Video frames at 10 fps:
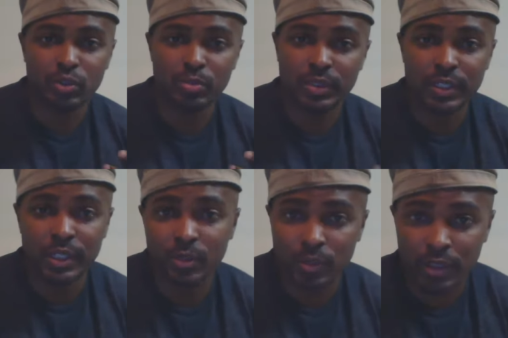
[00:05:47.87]
to
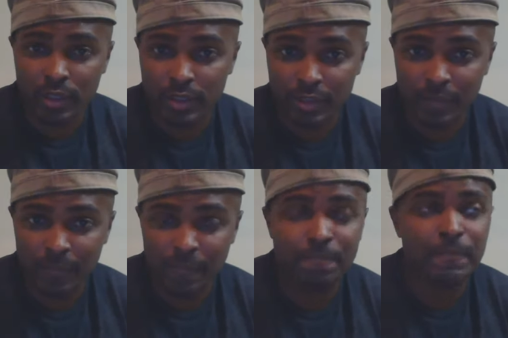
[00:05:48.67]
begin with
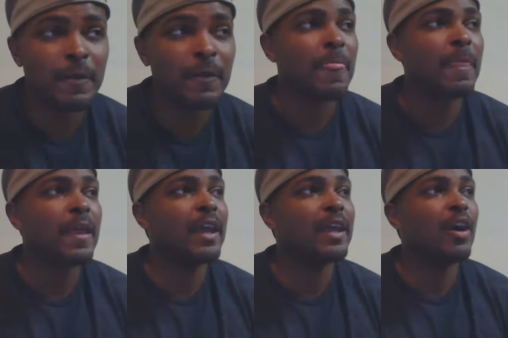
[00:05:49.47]

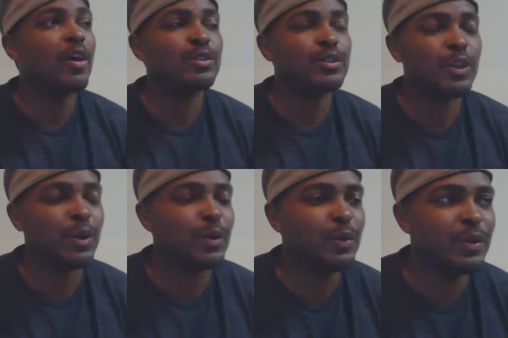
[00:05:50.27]
and
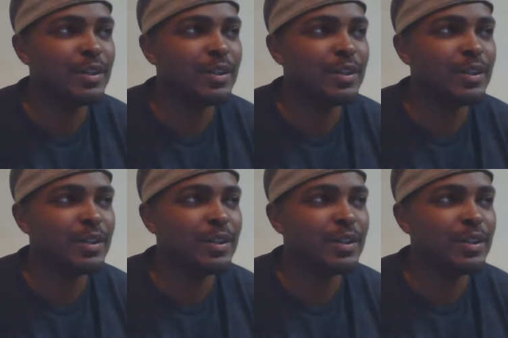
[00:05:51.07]
also